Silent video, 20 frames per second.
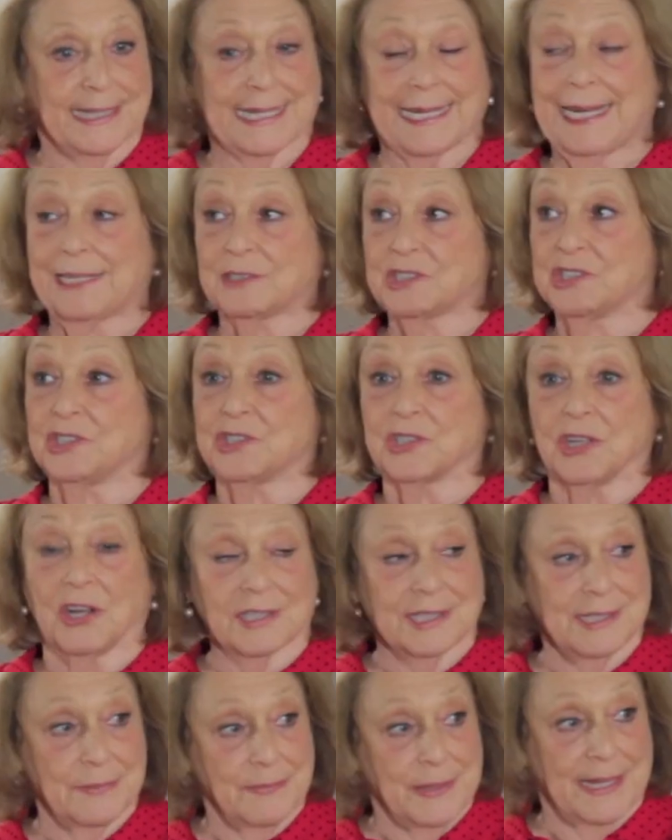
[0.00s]
And I actually
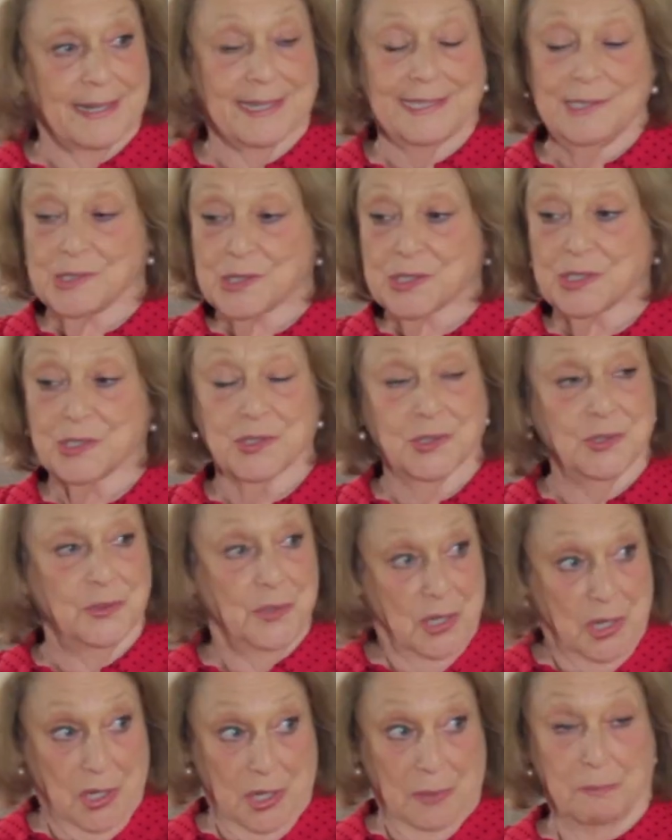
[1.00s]
talked about, I used to do
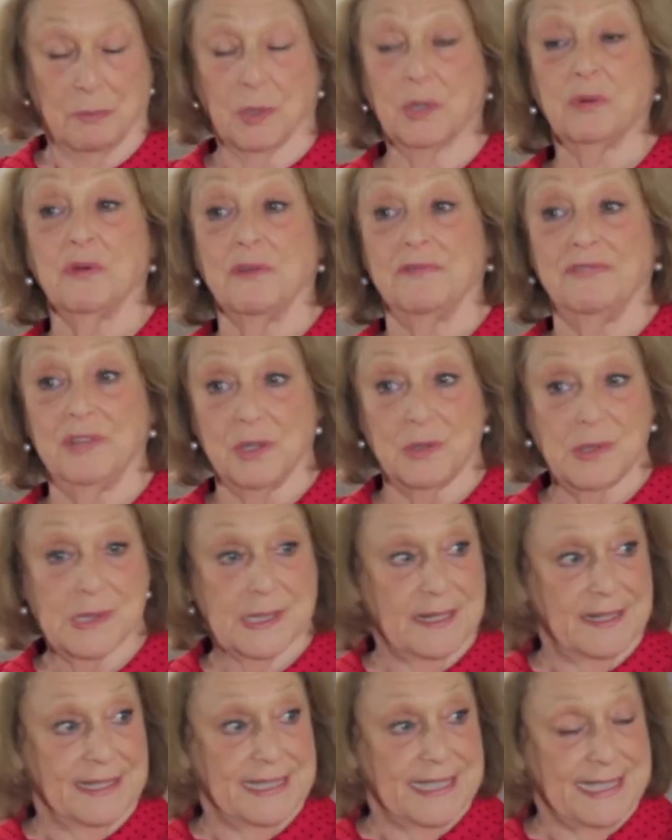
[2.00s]
book
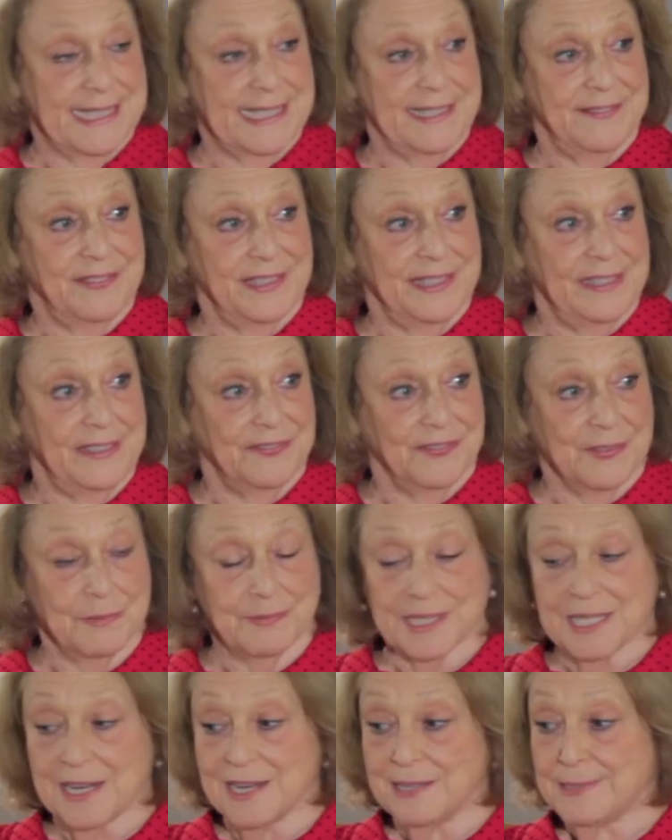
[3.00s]
reviews on TV
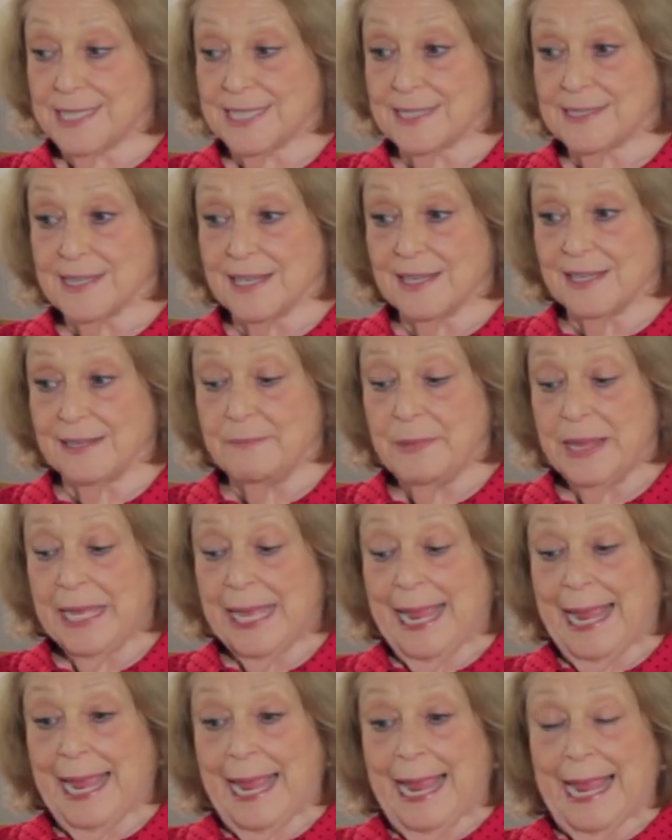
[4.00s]
from time to time.
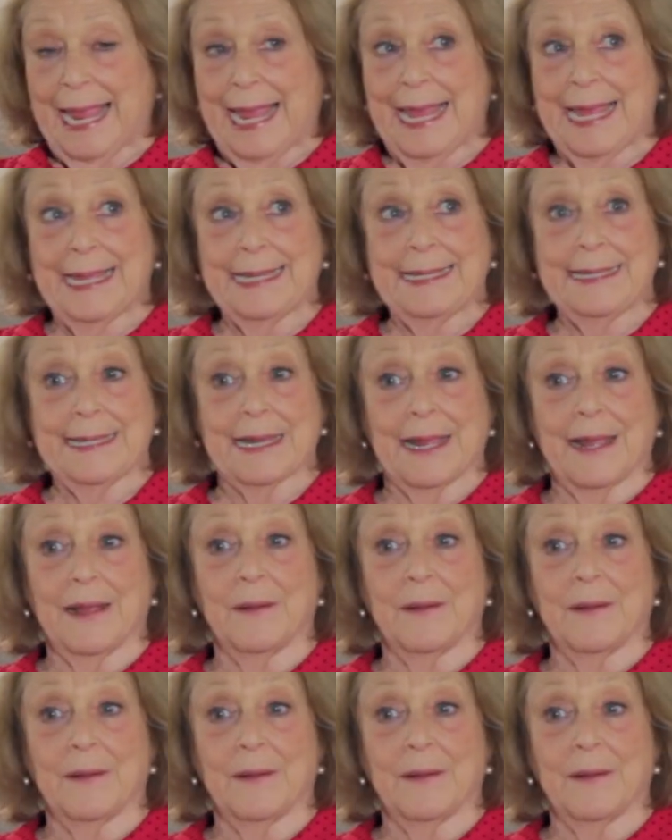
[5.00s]
And